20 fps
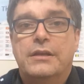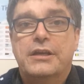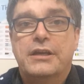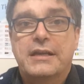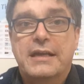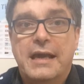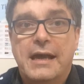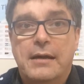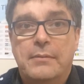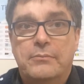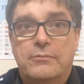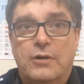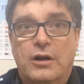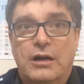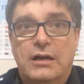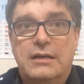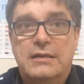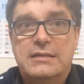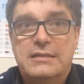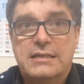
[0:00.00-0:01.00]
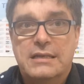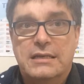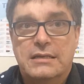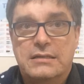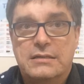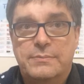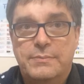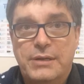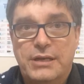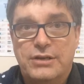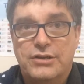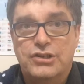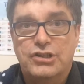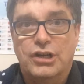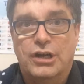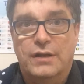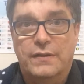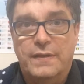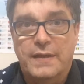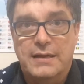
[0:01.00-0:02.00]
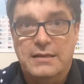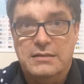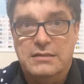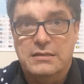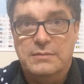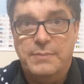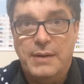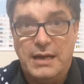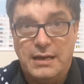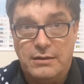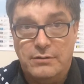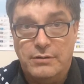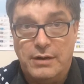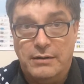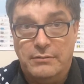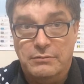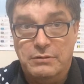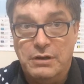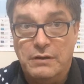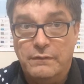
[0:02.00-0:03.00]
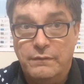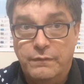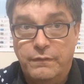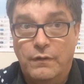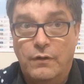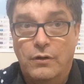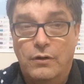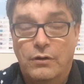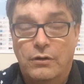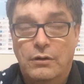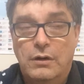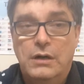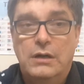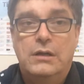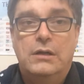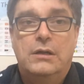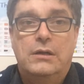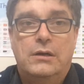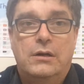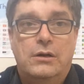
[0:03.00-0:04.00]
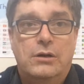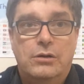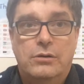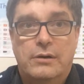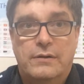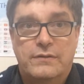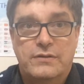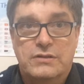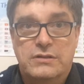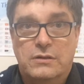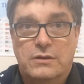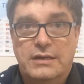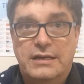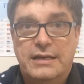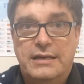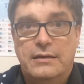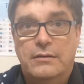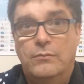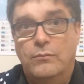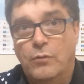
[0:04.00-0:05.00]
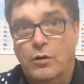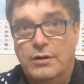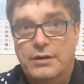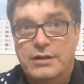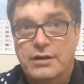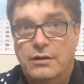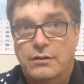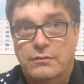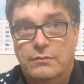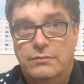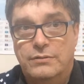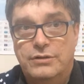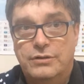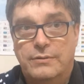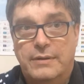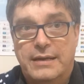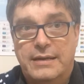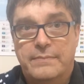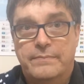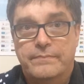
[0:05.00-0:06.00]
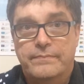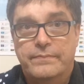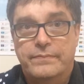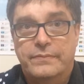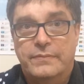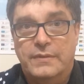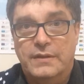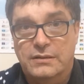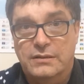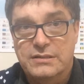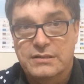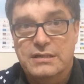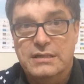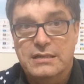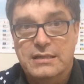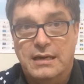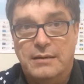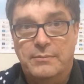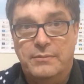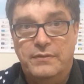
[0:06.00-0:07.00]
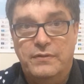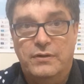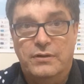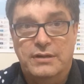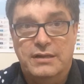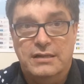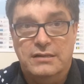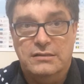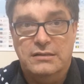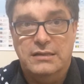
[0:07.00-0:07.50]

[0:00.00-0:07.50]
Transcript: your camera takes a picture, and that's the background for whoever's looking in on what you're doing. They'll see that before they